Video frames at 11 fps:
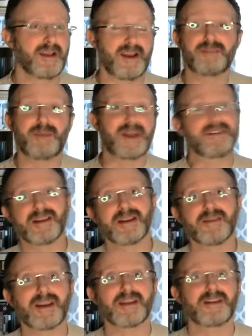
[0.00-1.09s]
I spend a
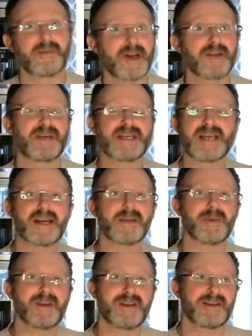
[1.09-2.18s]
significant amount of my time.
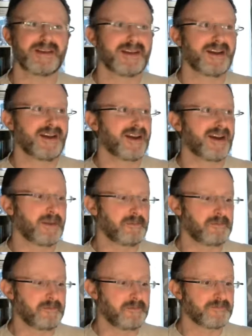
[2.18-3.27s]

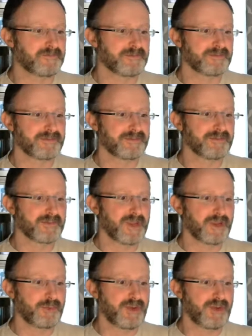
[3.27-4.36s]
Um,
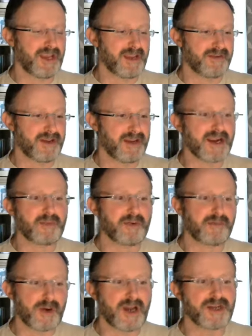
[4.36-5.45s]
we have a, a, couple
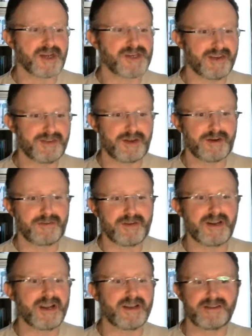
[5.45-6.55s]
of projects that are
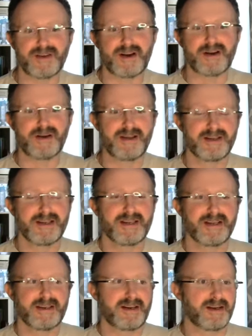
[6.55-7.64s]
very hands-on,
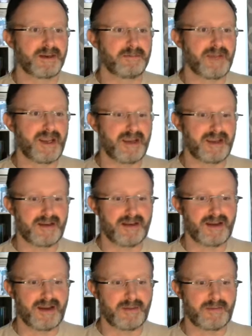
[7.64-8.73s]
um, and
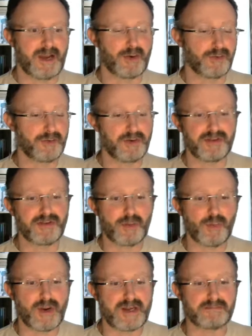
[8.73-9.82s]
um, our students are
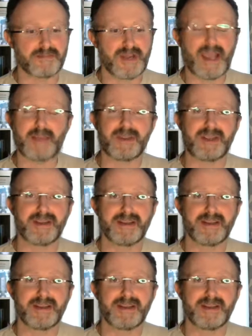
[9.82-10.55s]
quite happy.